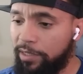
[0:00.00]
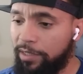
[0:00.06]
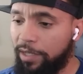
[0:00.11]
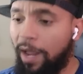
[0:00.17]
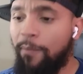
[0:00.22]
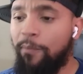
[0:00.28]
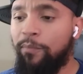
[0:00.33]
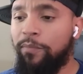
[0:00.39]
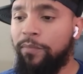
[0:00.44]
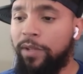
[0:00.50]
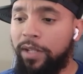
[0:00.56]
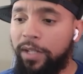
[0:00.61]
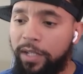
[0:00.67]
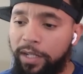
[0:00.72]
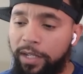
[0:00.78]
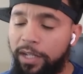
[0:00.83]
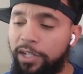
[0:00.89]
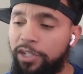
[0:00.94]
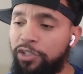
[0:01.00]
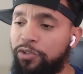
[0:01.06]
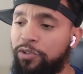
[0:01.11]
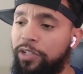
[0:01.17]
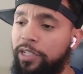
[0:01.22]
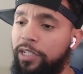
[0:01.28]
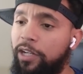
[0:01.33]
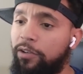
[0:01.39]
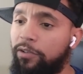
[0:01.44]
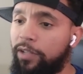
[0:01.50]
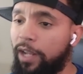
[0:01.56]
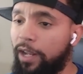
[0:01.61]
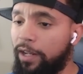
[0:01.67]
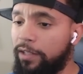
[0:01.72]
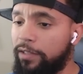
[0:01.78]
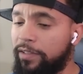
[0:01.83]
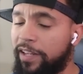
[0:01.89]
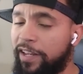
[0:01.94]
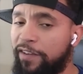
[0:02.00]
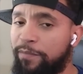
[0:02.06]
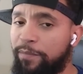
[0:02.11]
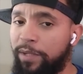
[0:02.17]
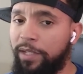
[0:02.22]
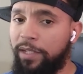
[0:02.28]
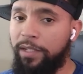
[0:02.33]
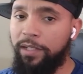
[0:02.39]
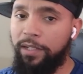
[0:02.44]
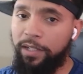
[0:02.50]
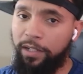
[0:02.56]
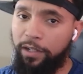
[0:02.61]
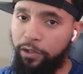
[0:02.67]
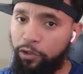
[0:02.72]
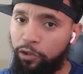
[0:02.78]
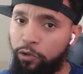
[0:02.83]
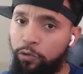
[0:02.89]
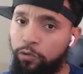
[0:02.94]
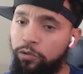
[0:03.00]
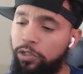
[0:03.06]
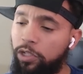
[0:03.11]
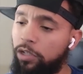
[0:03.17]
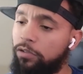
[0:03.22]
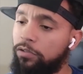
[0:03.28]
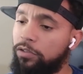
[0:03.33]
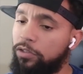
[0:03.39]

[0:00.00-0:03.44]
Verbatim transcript: I'm intrigued on that. Save me a Google search.